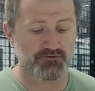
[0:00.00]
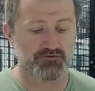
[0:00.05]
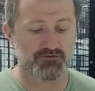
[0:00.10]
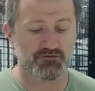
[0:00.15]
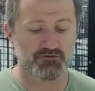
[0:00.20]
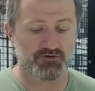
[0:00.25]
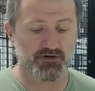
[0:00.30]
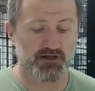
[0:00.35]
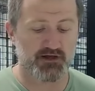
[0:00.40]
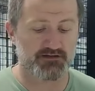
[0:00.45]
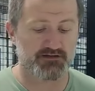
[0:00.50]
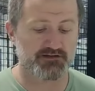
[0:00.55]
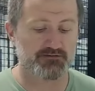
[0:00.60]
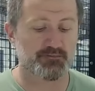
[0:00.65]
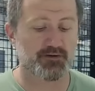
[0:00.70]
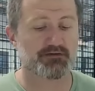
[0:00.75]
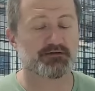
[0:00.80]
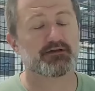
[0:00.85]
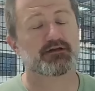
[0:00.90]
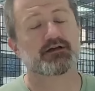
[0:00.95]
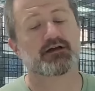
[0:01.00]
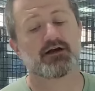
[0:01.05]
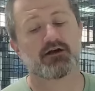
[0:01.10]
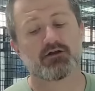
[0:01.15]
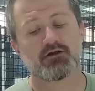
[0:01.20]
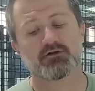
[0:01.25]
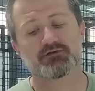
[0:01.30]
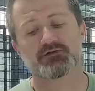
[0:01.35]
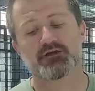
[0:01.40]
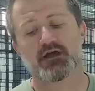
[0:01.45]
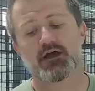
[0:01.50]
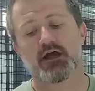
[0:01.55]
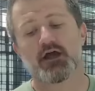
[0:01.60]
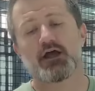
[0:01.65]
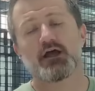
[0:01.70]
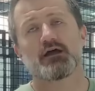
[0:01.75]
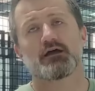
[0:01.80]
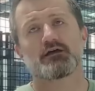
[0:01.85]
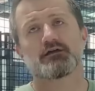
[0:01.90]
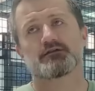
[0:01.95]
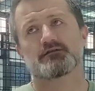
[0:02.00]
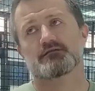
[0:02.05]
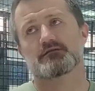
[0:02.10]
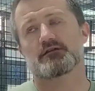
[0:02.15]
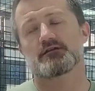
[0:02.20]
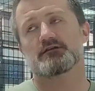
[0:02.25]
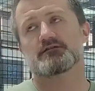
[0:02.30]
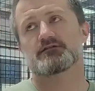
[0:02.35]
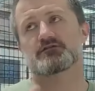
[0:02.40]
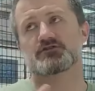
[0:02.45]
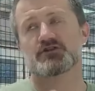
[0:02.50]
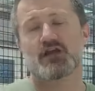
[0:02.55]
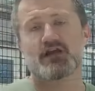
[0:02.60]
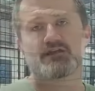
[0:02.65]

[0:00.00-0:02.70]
utilizes bandeja a lot. It